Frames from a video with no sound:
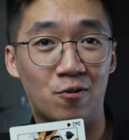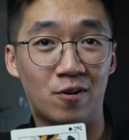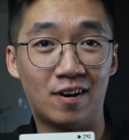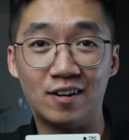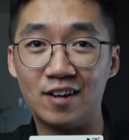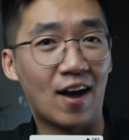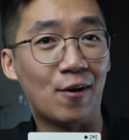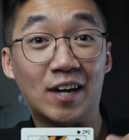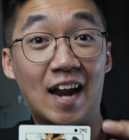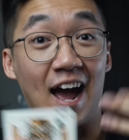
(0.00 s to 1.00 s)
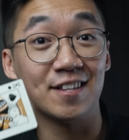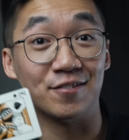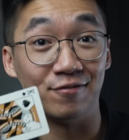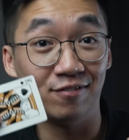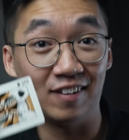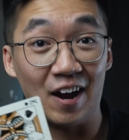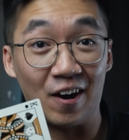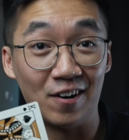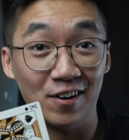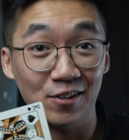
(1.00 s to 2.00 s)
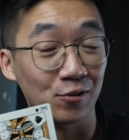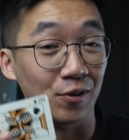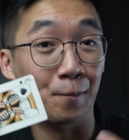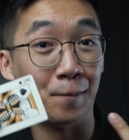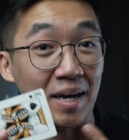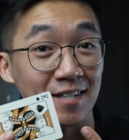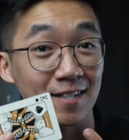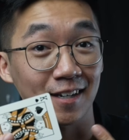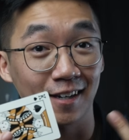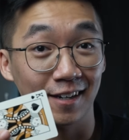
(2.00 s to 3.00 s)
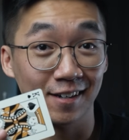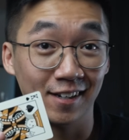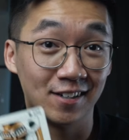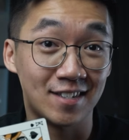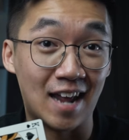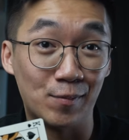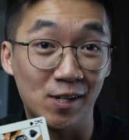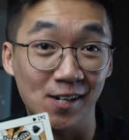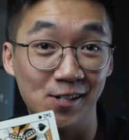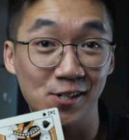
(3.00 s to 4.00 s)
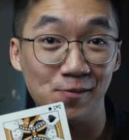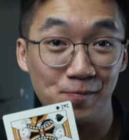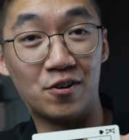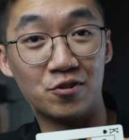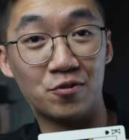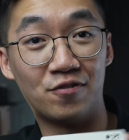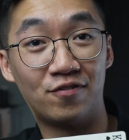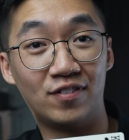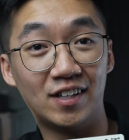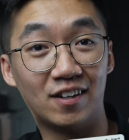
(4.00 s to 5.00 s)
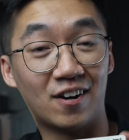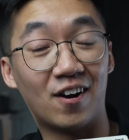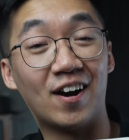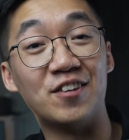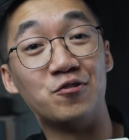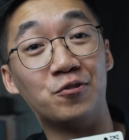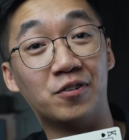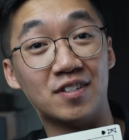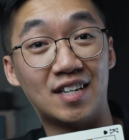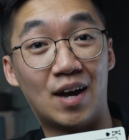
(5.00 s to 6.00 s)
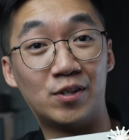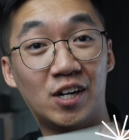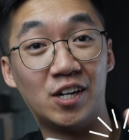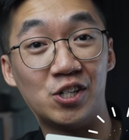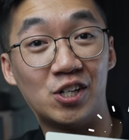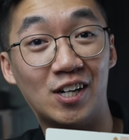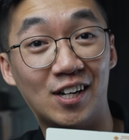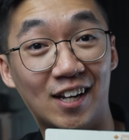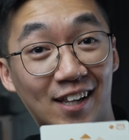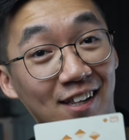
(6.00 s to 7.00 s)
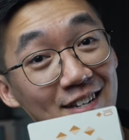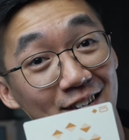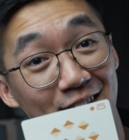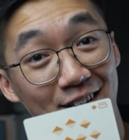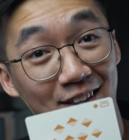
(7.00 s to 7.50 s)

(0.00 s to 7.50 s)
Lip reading: or how you can add some flair to the basic snap change. You can also flick the card as you do the snap change like this.